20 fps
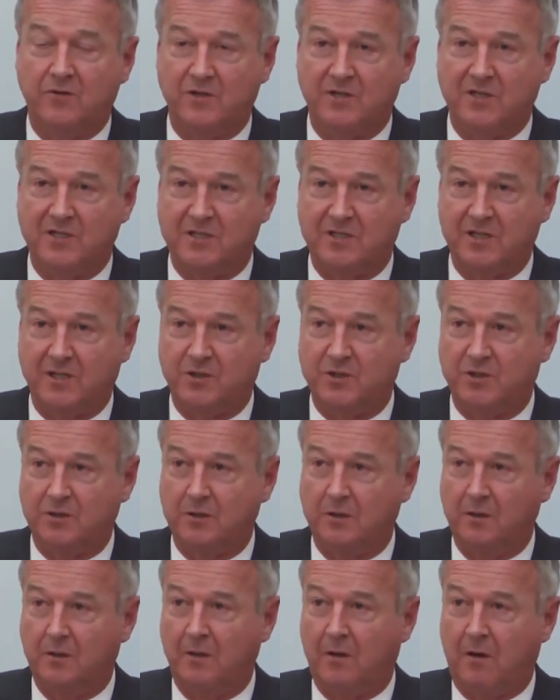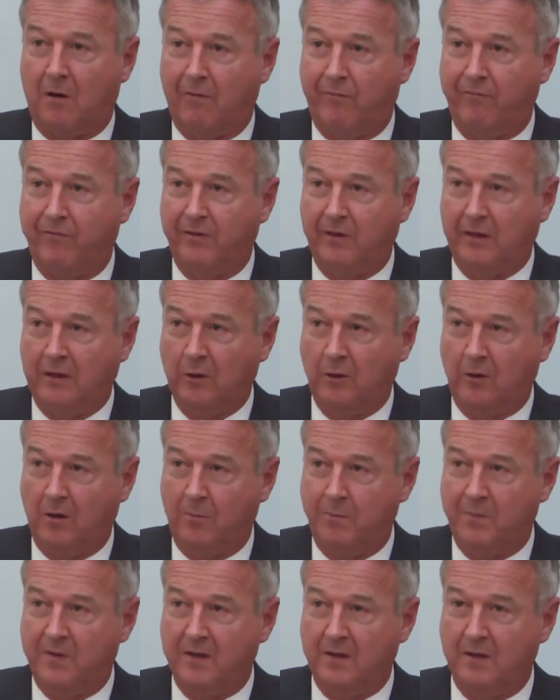jurisdiction of the
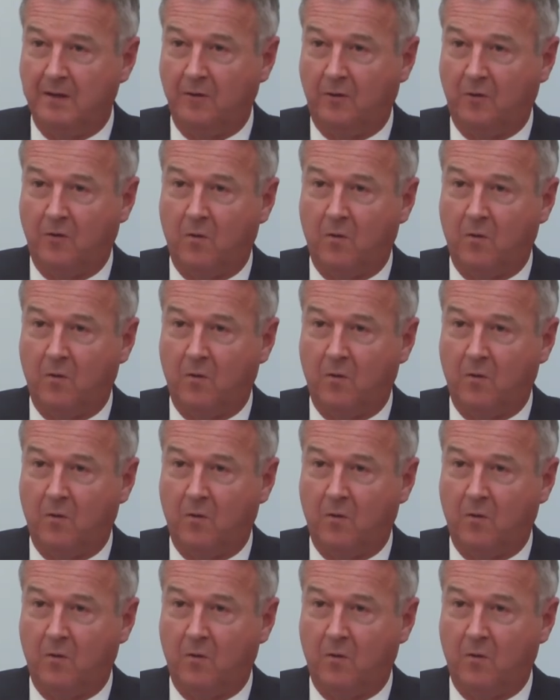European